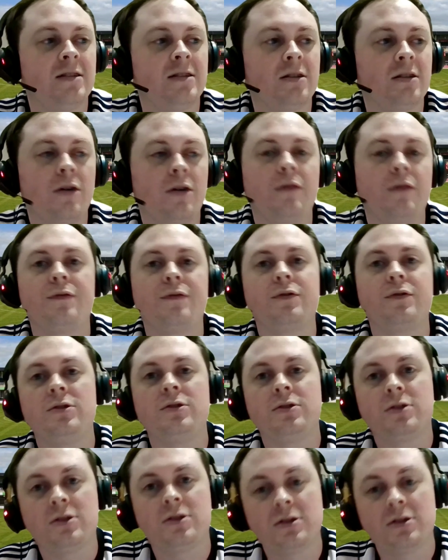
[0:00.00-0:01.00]
the
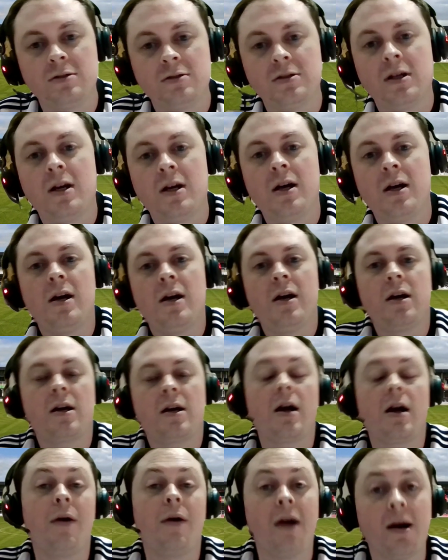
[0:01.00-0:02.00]
conference and
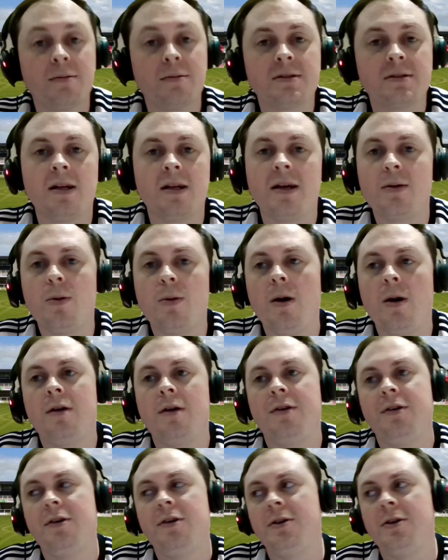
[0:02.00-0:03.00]
going up to League
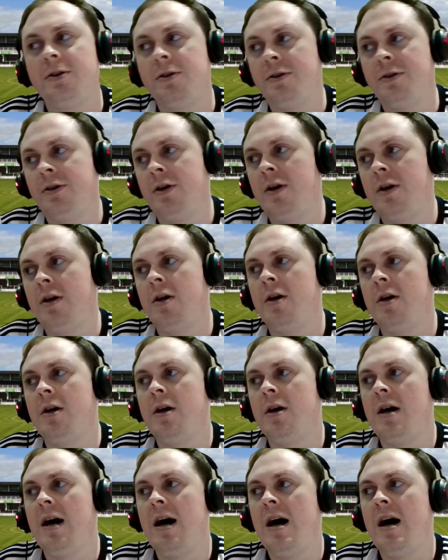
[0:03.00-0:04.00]
One
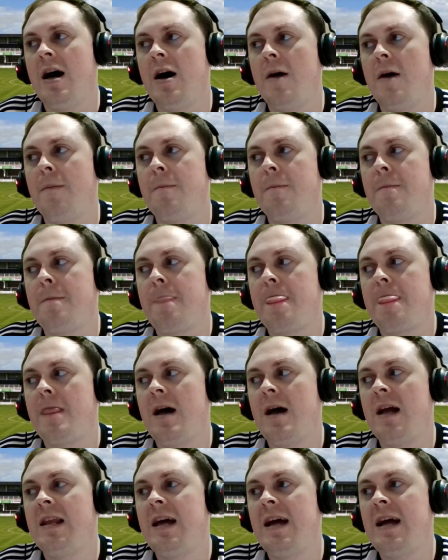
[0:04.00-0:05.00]
um
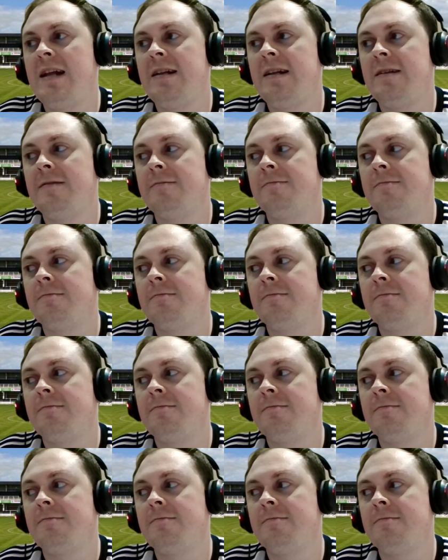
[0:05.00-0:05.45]
and then